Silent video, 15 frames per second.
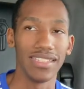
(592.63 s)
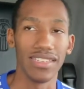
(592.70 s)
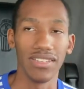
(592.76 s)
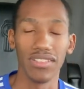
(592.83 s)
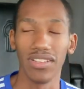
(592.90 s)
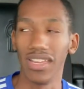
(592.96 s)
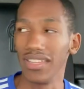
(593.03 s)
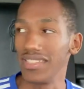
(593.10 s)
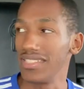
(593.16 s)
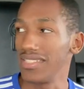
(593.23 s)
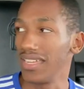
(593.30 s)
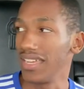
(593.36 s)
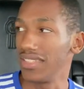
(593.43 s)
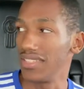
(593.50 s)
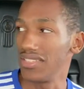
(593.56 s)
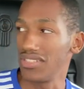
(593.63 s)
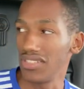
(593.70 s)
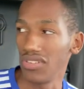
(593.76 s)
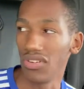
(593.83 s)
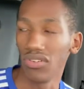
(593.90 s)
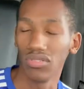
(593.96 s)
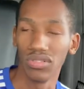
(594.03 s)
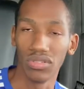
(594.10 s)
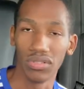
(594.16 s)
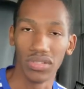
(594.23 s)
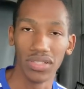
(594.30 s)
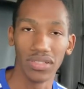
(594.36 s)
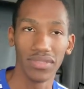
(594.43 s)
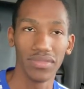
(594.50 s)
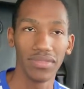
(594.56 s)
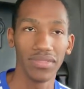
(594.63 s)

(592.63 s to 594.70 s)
and then you're gonna have to stay at the shithole Luna,